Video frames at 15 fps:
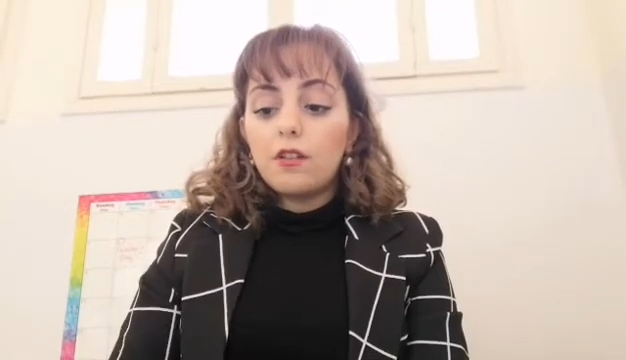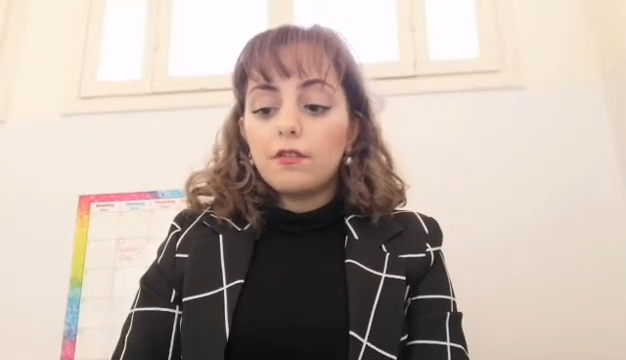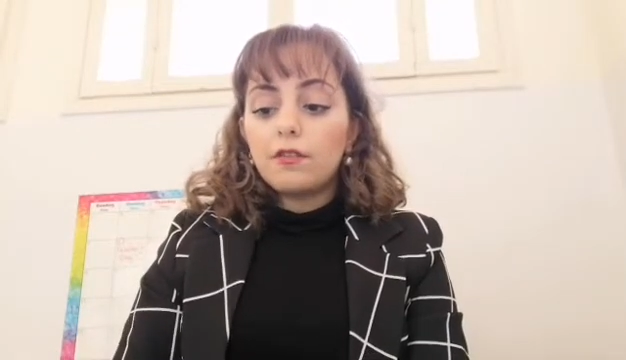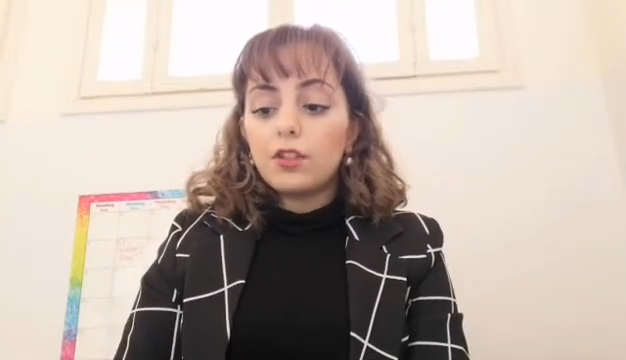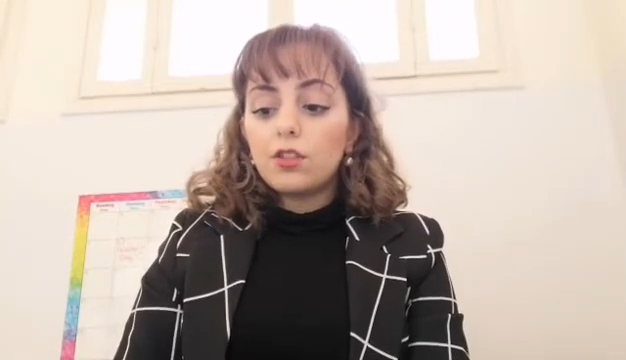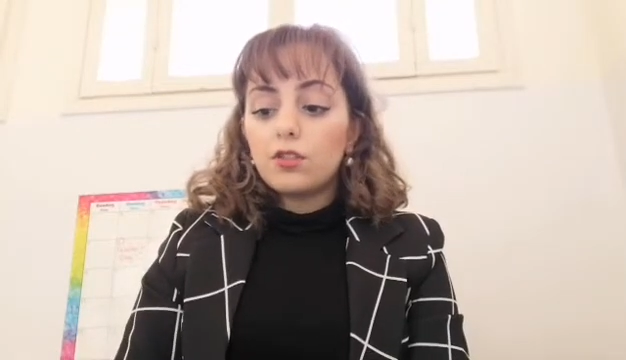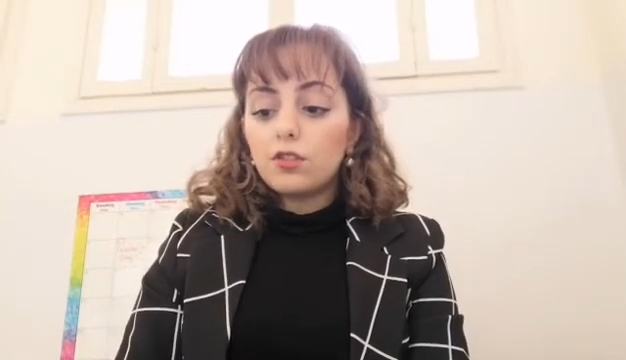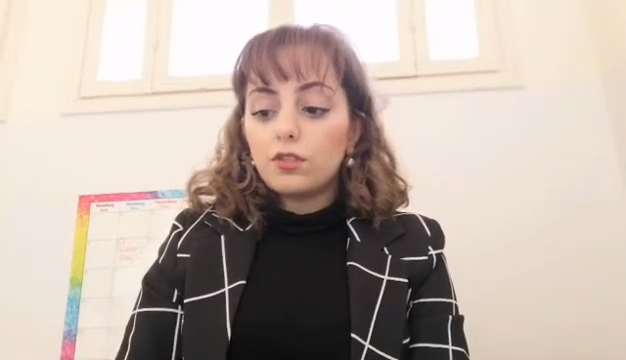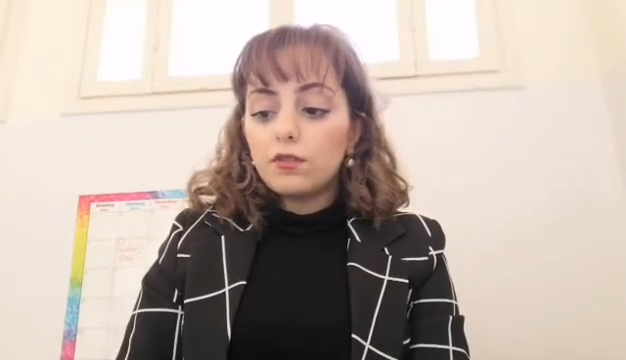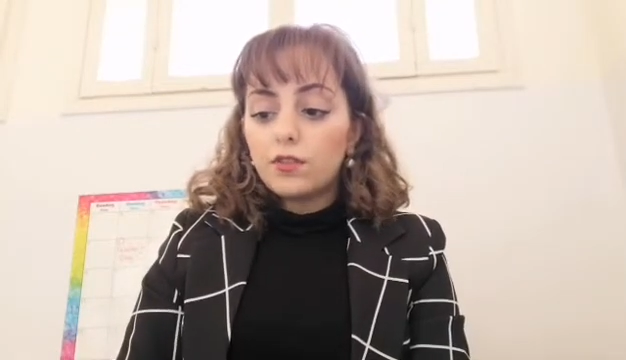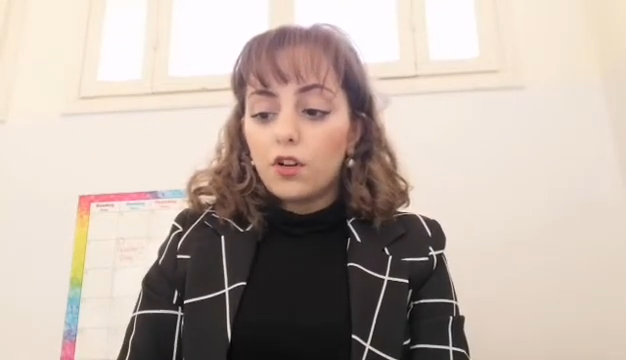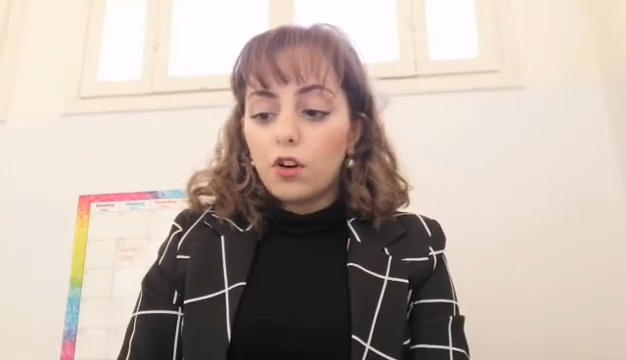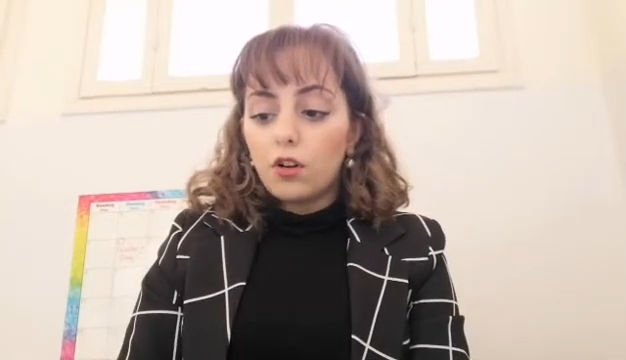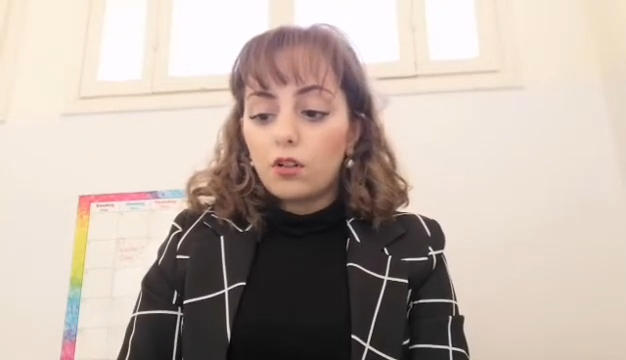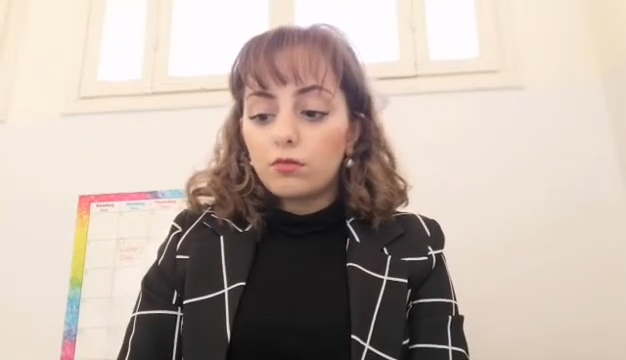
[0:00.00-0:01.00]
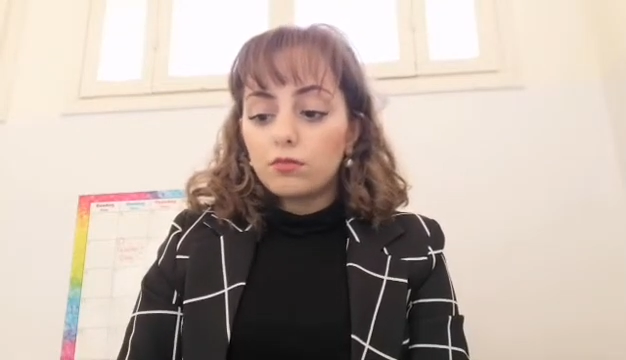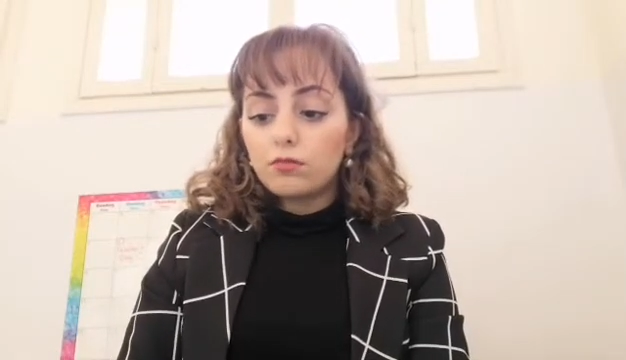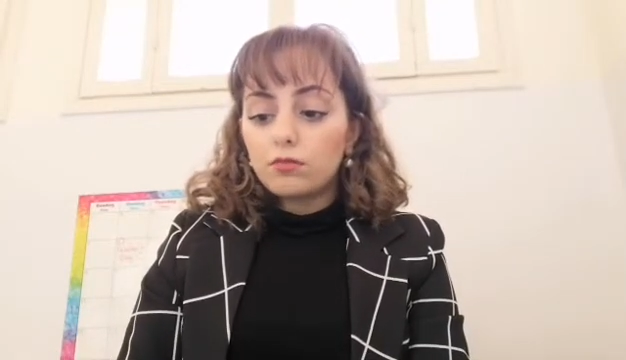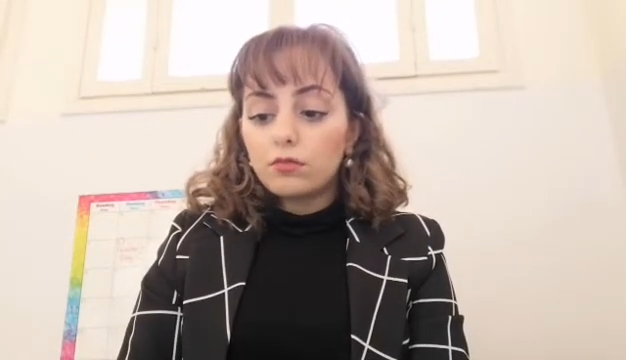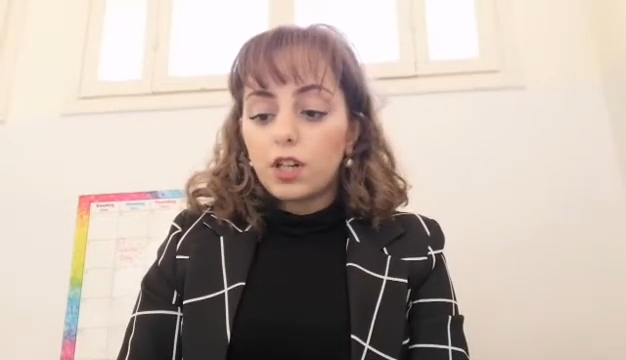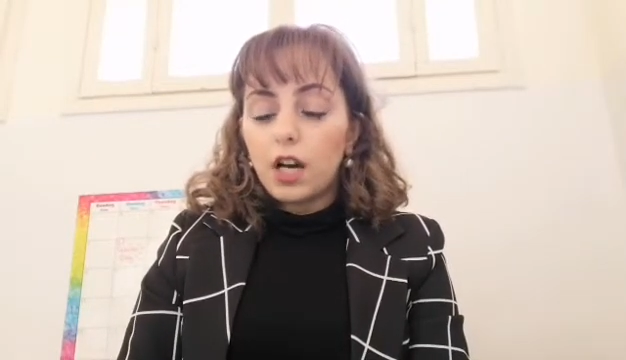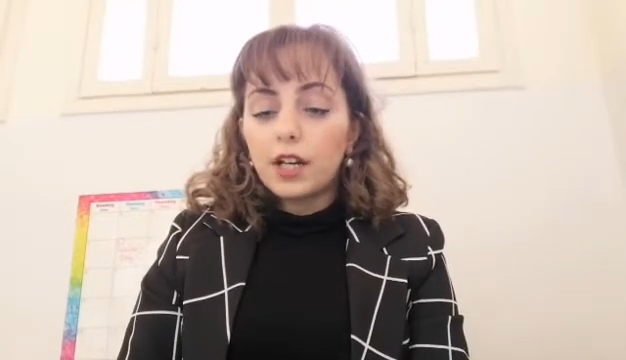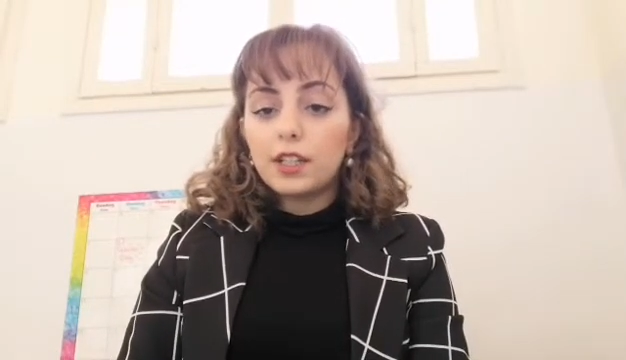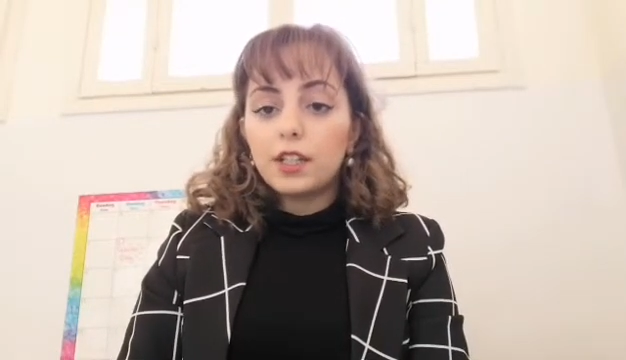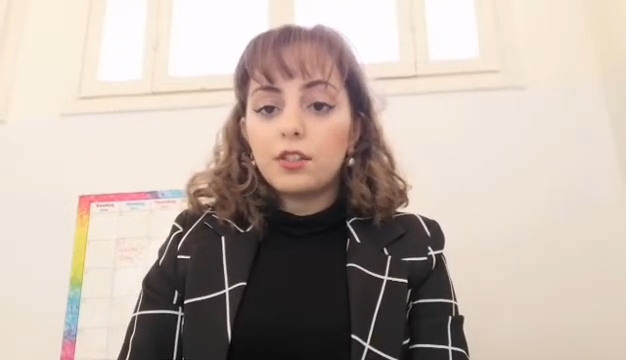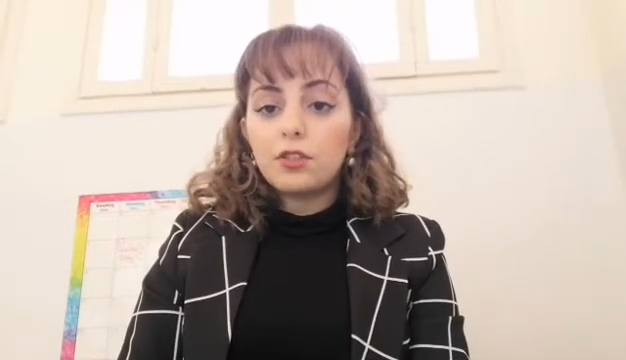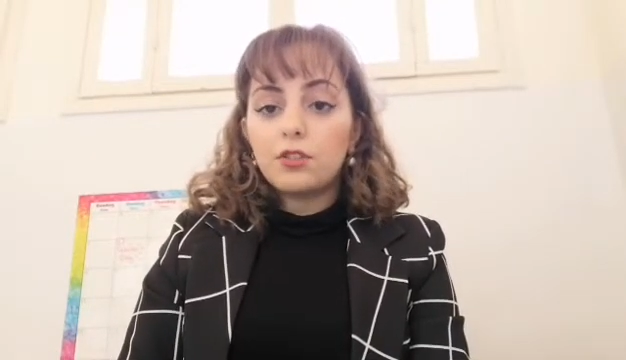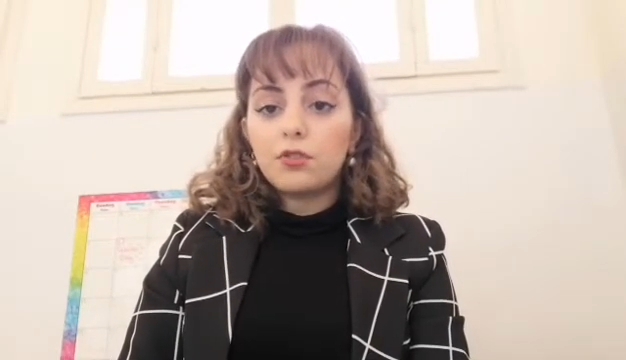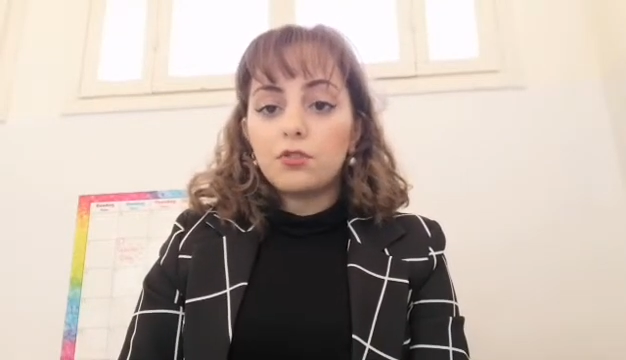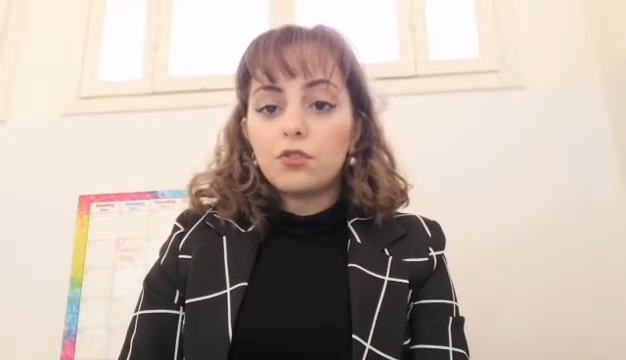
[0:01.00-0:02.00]
first of all, I
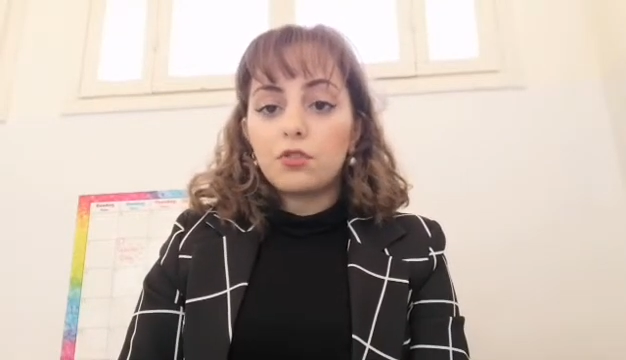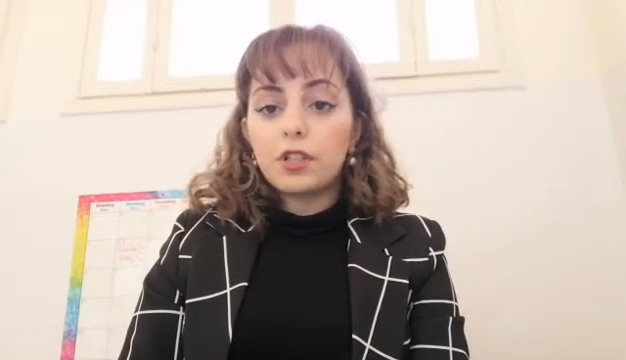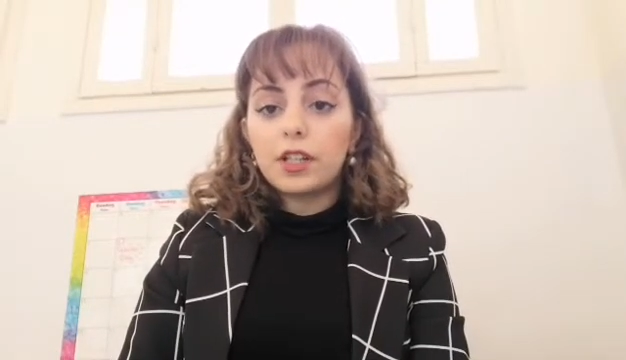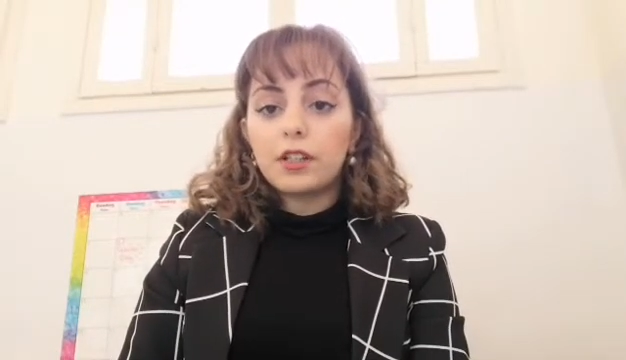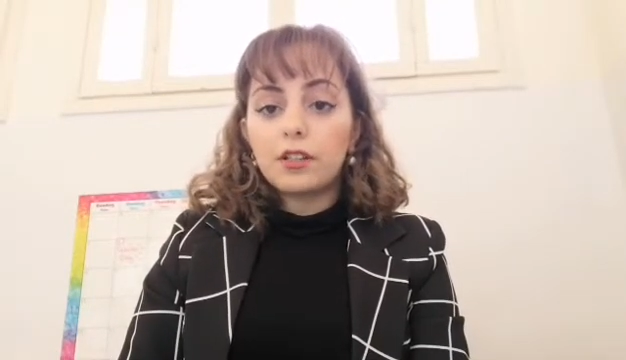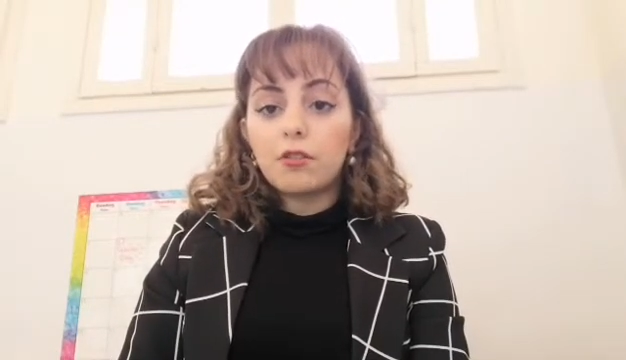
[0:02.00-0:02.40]
need you to get